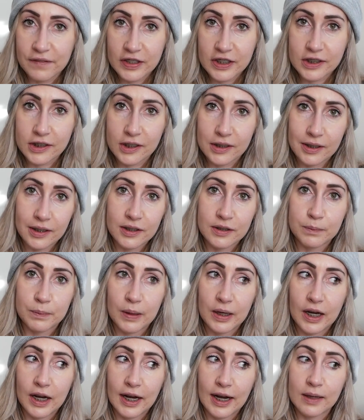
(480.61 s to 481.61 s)
of these cookies,
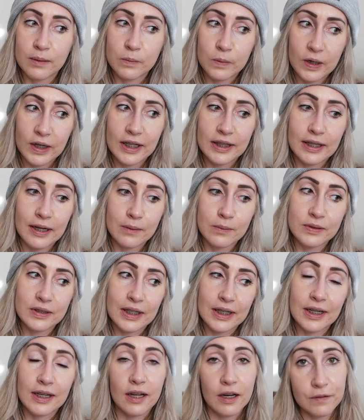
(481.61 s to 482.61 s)
but I had one and that was
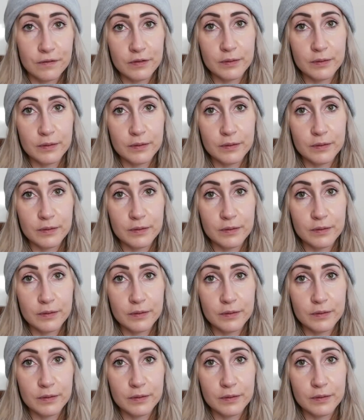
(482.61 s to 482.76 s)
like enough